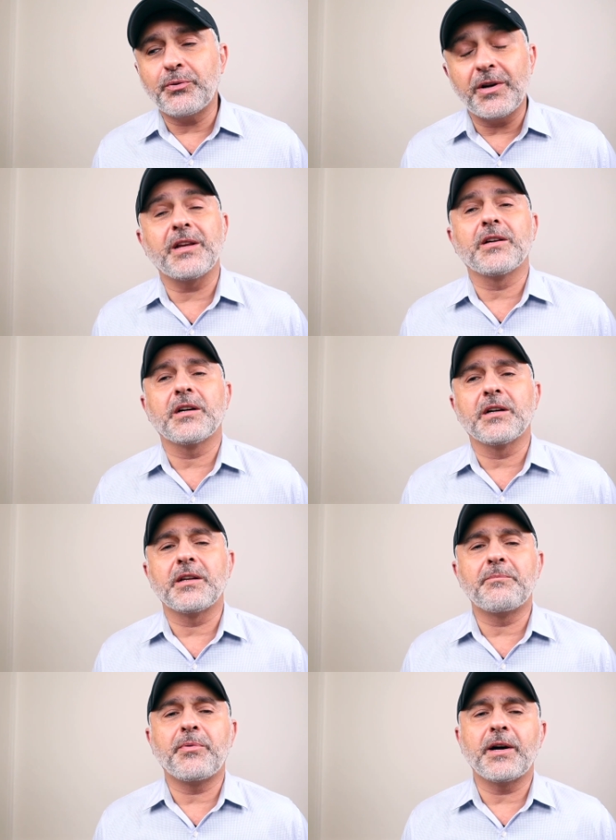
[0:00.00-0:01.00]
pretty
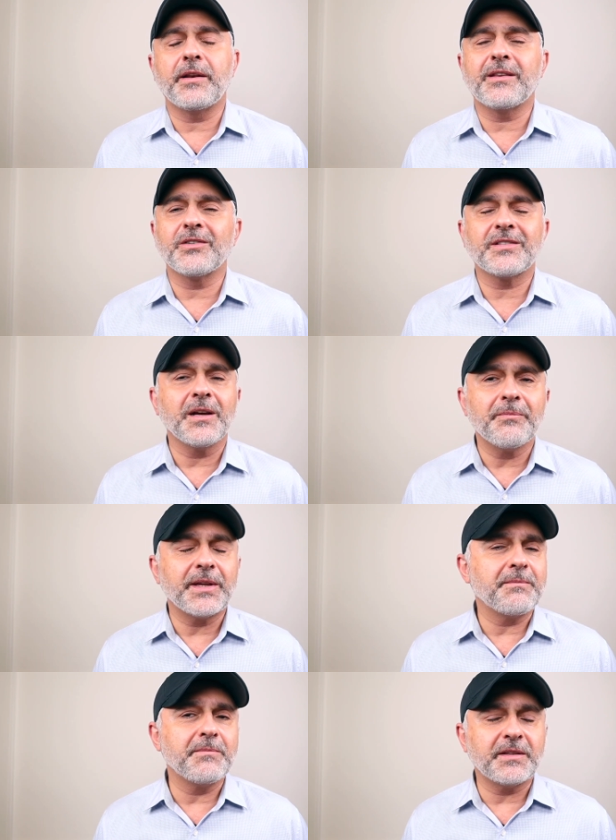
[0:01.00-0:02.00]
good, but there's
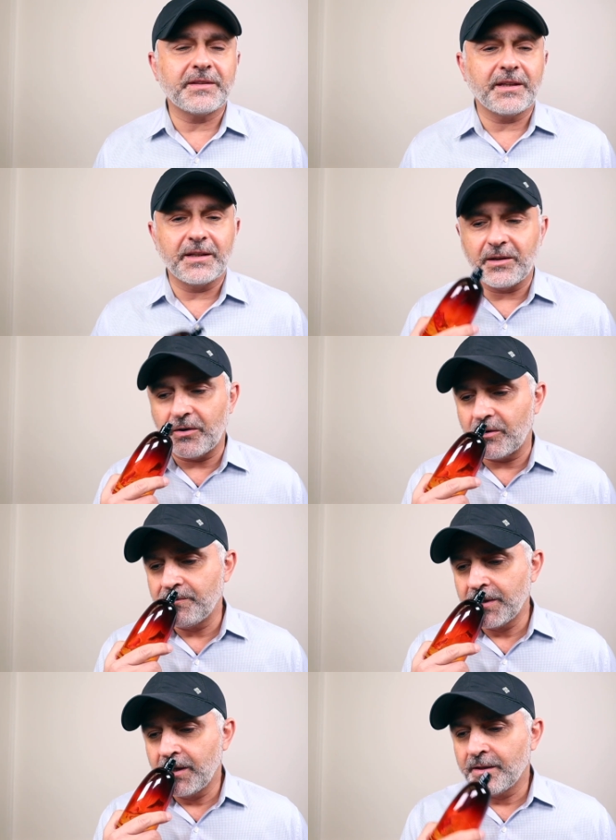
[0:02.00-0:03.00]
something missing in
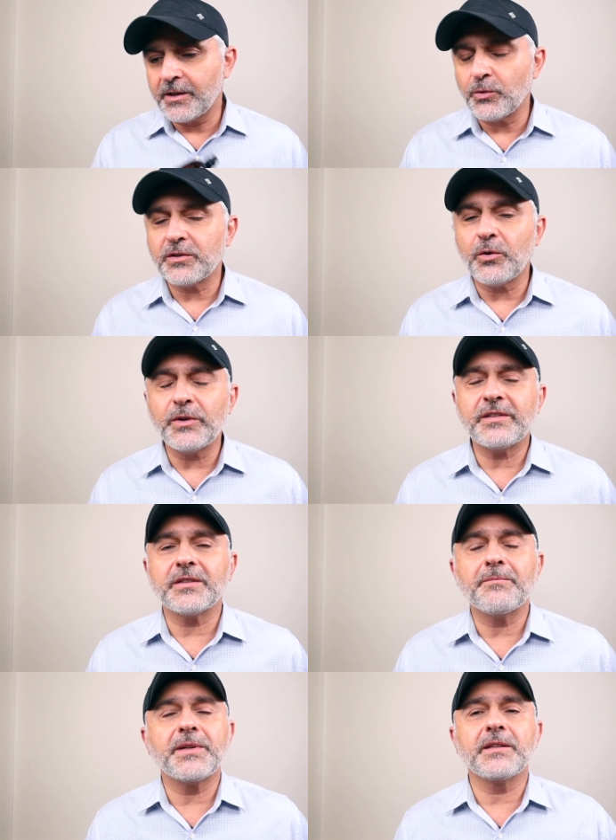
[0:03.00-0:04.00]
here. There was always
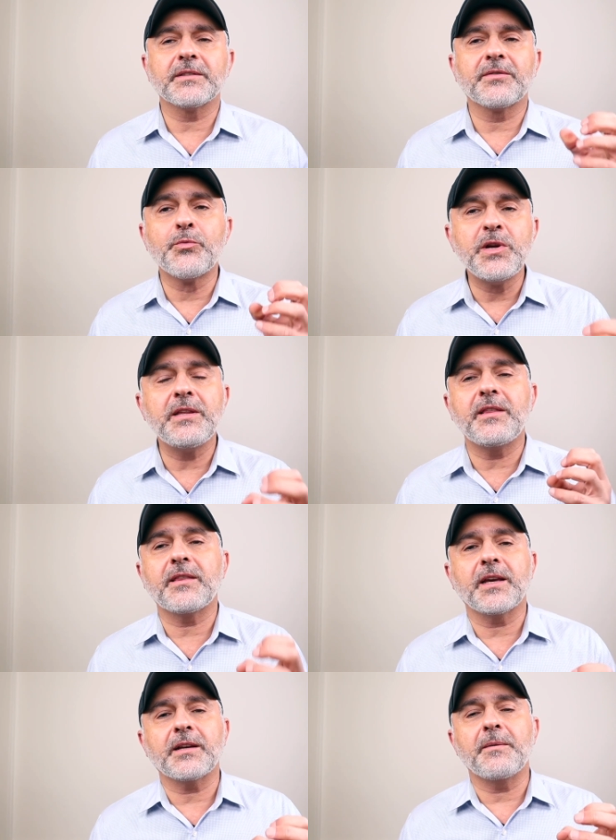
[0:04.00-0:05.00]
something, this really
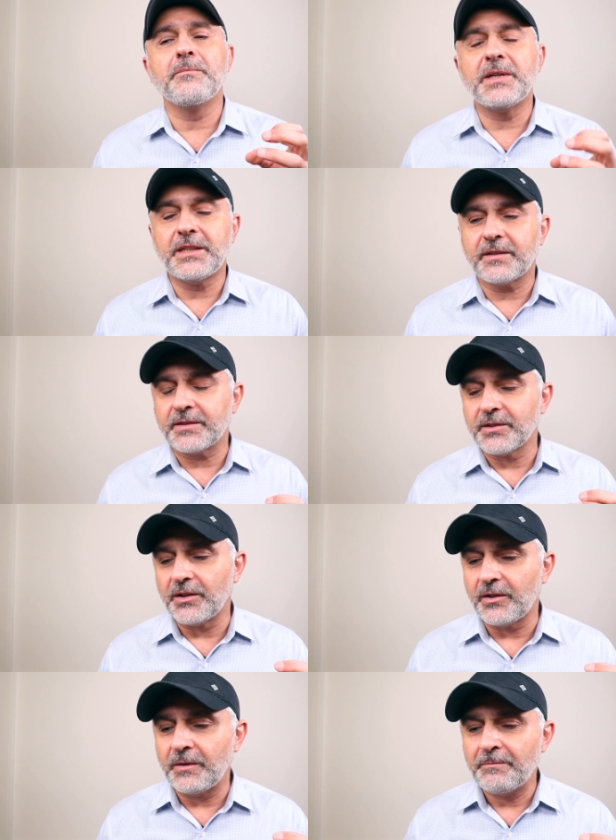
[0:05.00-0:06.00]
thick
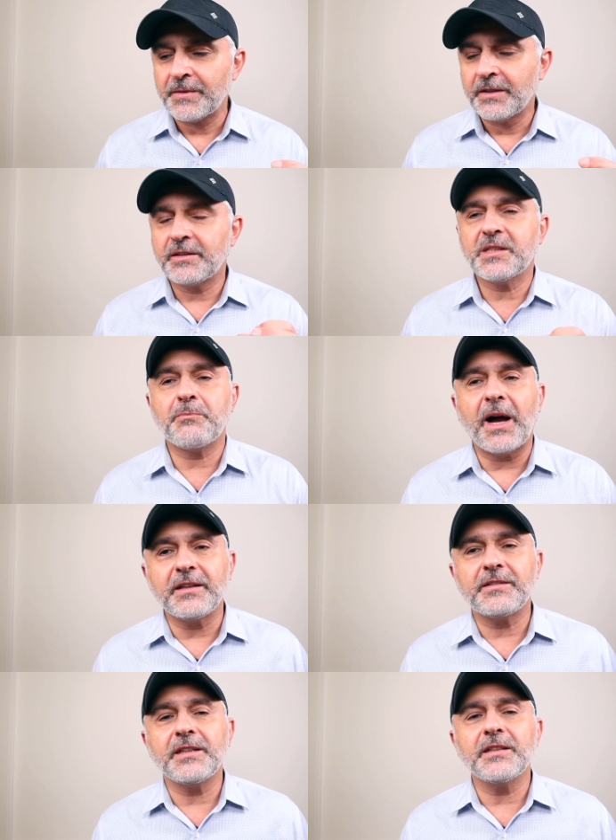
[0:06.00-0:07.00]
medicinal
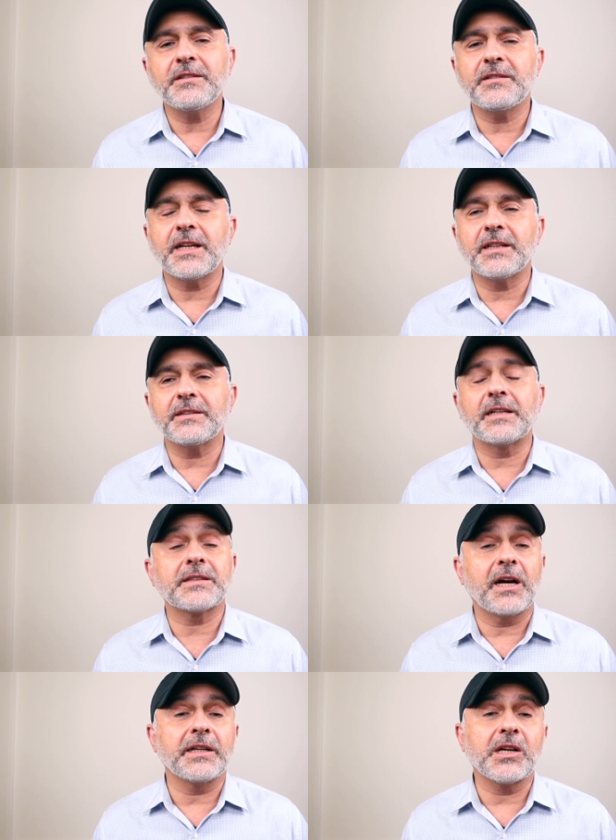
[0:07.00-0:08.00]
spiciness that, that's
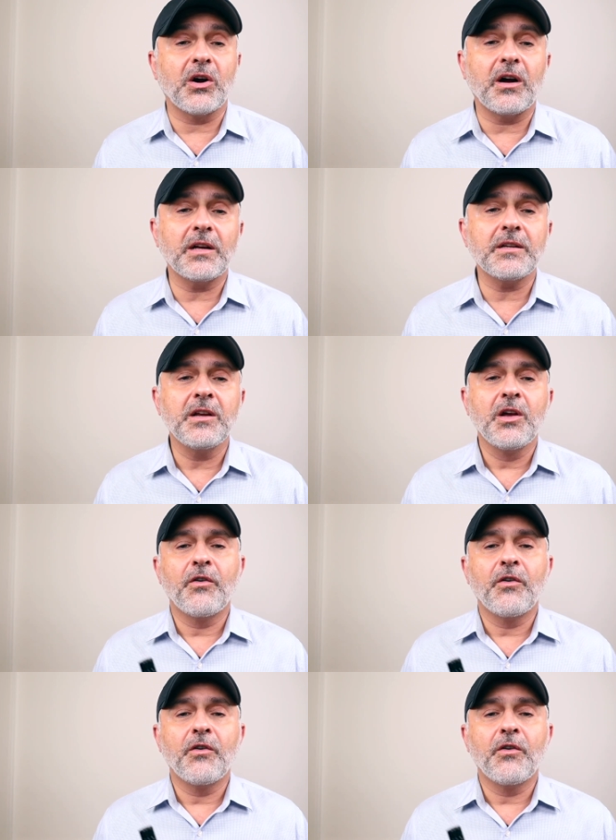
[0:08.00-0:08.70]
kind of gone.